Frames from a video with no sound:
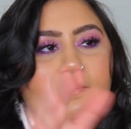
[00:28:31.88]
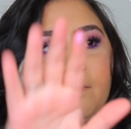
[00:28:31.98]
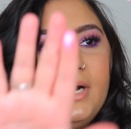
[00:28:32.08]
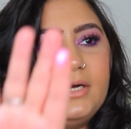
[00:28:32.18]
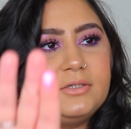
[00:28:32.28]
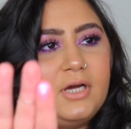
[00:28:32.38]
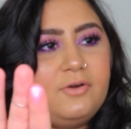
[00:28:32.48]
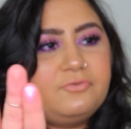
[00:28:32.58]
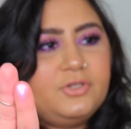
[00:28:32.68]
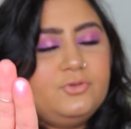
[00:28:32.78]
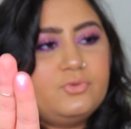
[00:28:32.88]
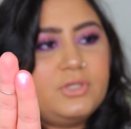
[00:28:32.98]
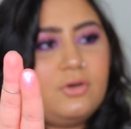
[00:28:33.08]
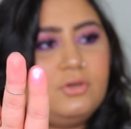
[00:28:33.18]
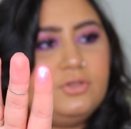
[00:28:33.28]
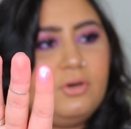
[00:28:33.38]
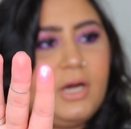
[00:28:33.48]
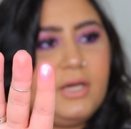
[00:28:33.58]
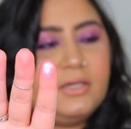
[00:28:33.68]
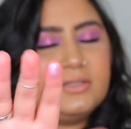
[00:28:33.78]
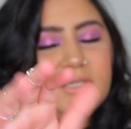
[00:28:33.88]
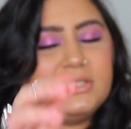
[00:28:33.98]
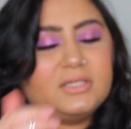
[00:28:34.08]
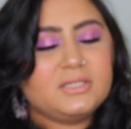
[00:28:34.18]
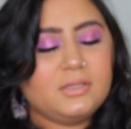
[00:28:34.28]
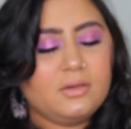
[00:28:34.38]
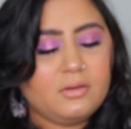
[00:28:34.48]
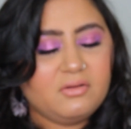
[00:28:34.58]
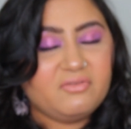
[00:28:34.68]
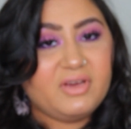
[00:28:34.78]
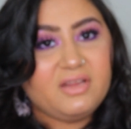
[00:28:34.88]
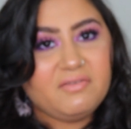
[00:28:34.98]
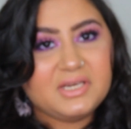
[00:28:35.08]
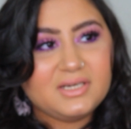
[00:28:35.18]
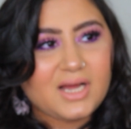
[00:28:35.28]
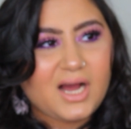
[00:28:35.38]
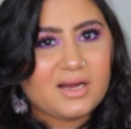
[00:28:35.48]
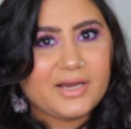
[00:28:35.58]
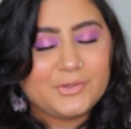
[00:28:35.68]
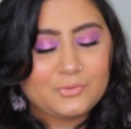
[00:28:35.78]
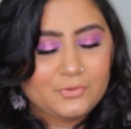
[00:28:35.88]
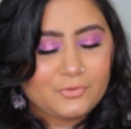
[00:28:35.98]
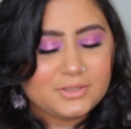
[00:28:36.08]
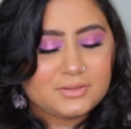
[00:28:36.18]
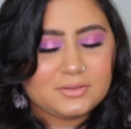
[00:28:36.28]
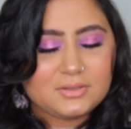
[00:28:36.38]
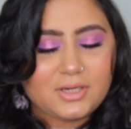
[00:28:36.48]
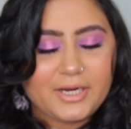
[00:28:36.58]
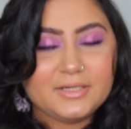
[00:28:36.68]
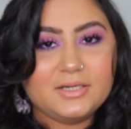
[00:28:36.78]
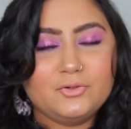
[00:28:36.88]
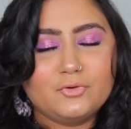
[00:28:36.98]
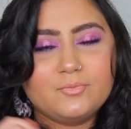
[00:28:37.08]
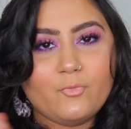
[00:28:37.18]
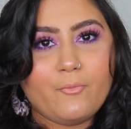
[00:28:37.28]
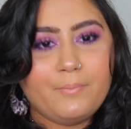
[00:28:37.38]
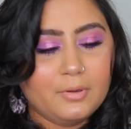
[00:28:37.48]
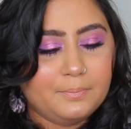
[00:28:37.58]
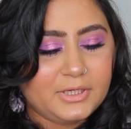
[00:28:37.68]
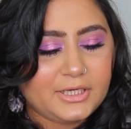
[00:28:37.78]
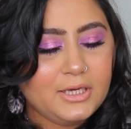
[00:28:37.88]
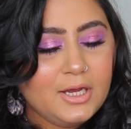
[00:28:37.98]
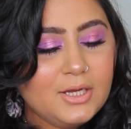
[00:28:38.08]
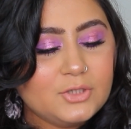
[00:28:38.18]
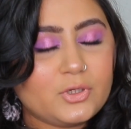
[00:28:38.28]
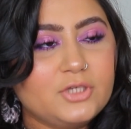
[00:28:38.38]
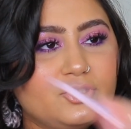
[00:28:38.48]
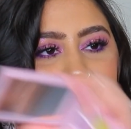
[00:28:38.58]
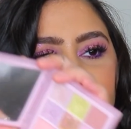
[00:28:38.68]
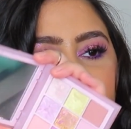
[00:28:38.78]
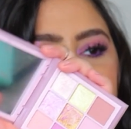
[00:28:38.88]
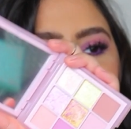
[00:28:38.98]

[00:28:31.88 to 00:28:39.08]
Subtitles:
but after using on your eyelids it is very dark. I don't know, it kind of looked more purpley, so I just wish